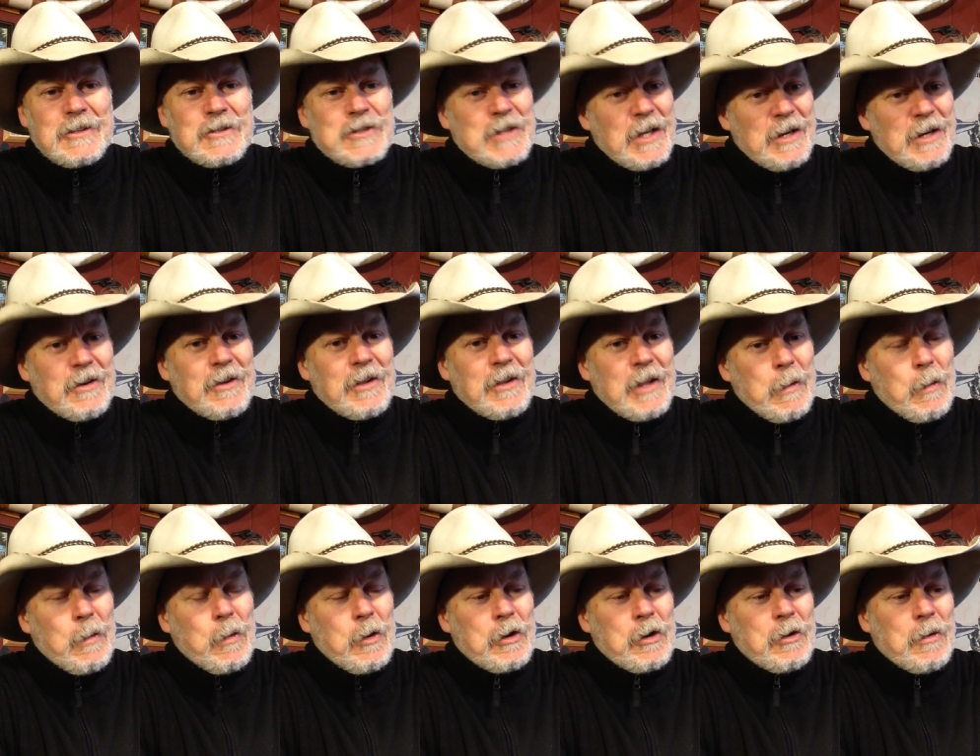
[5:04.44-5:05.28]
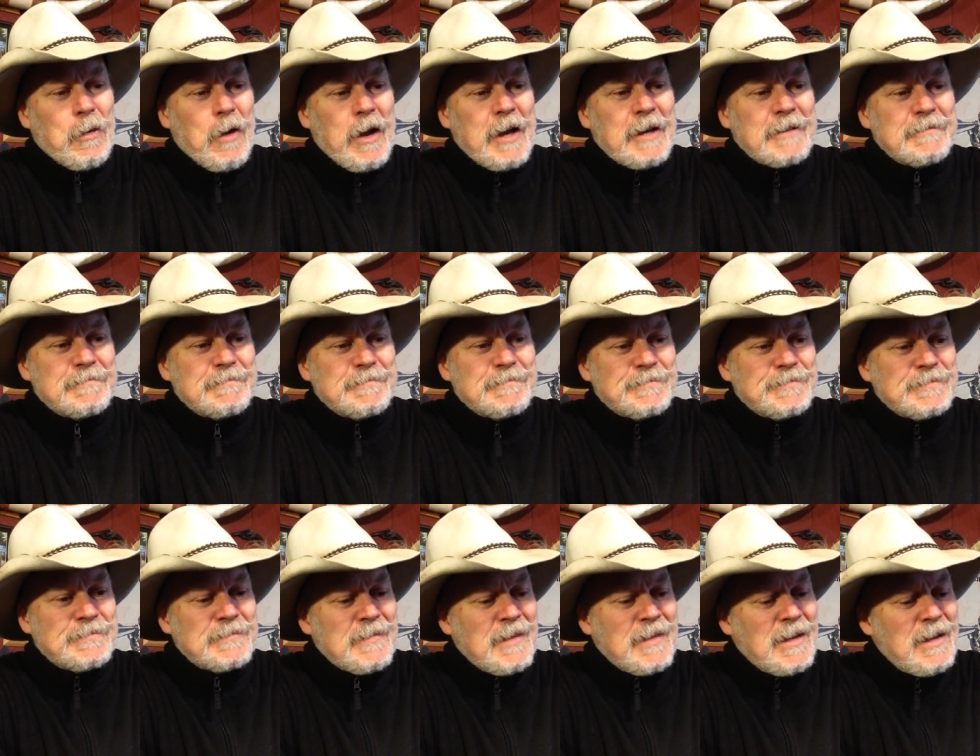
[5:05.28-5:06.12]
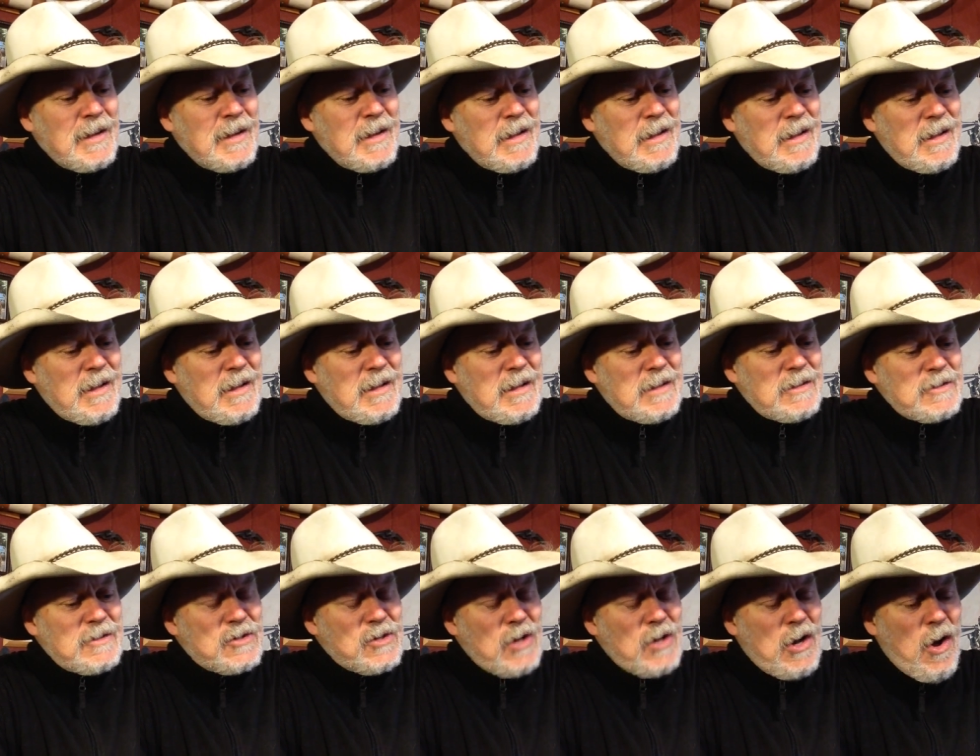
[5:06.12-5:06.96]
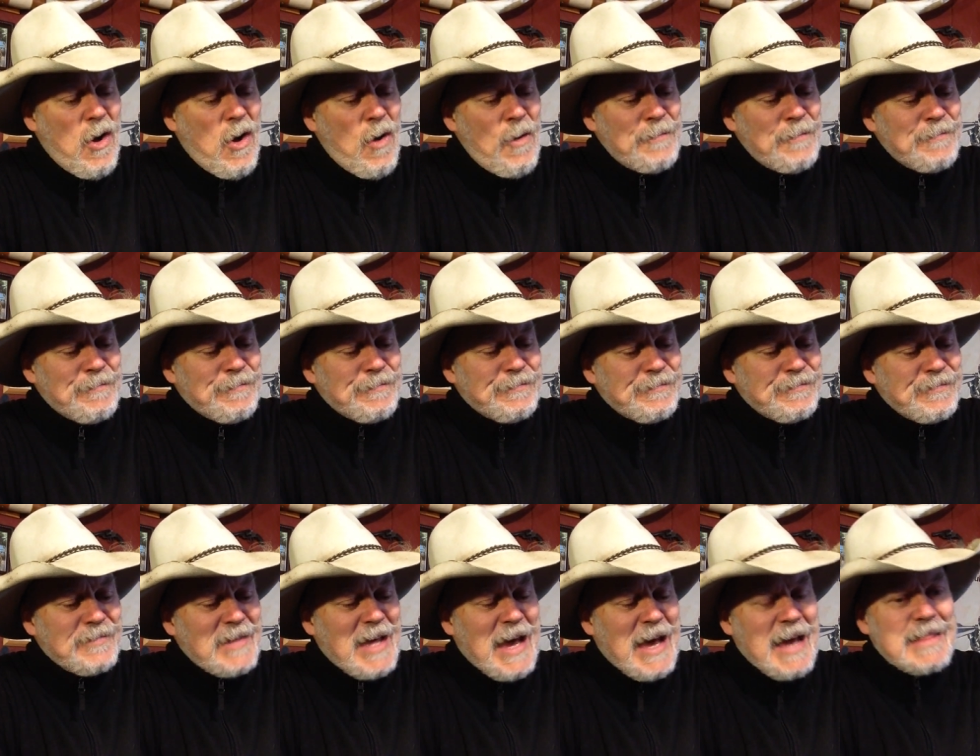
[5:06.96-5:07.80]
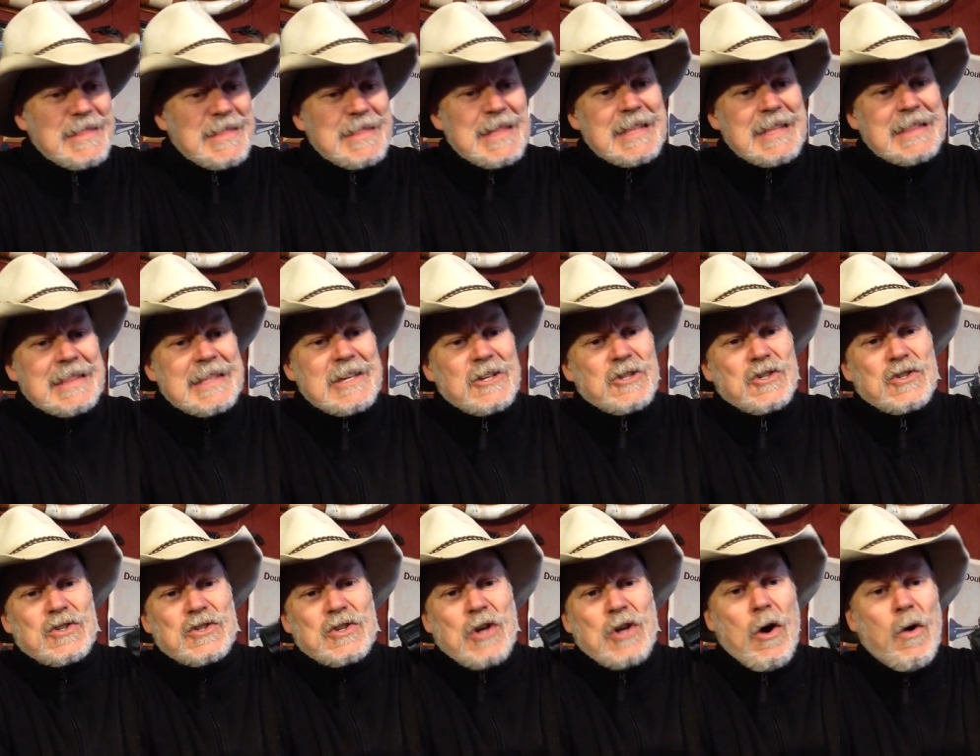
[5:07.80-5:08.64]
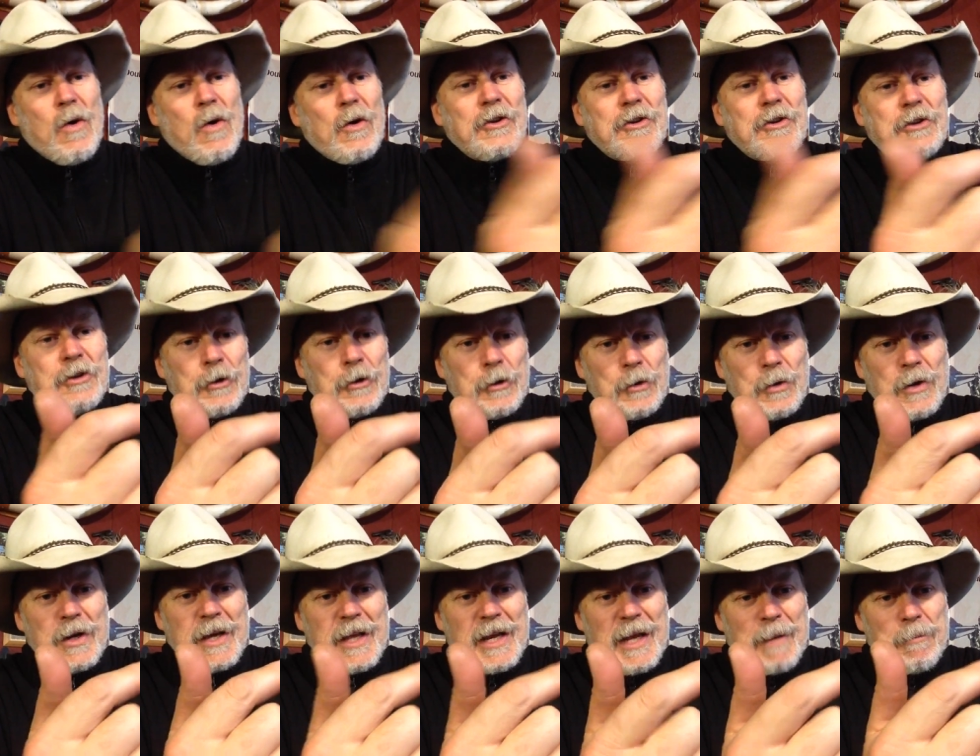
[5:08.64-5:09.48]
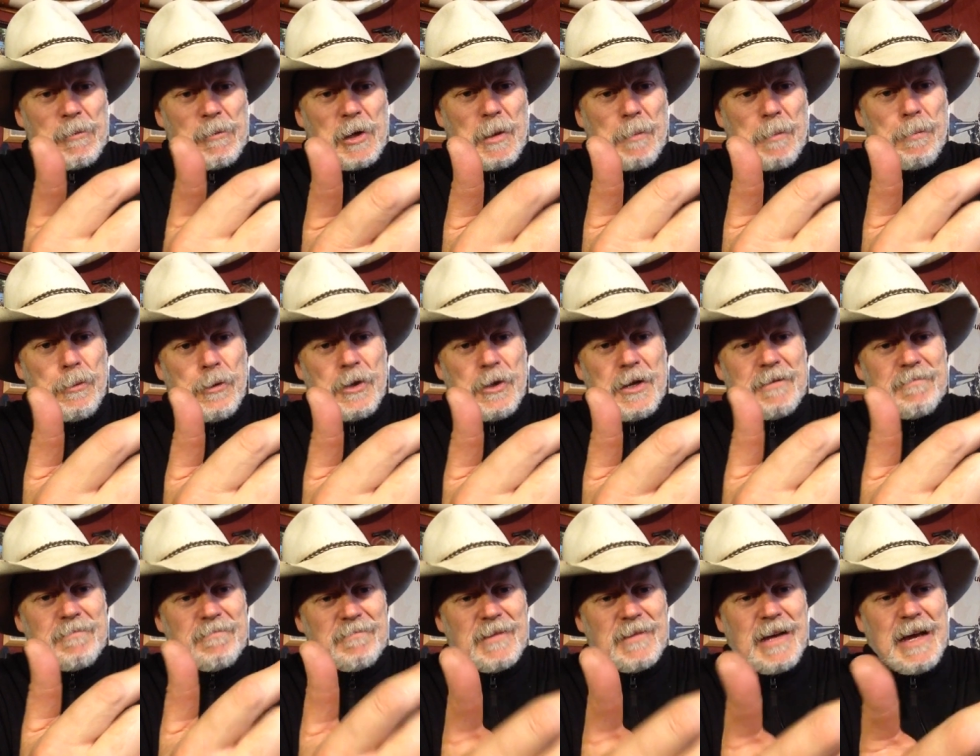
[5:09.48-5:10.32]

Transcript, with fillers: dead center, they work right. So I think this is going to, and I'm going to put.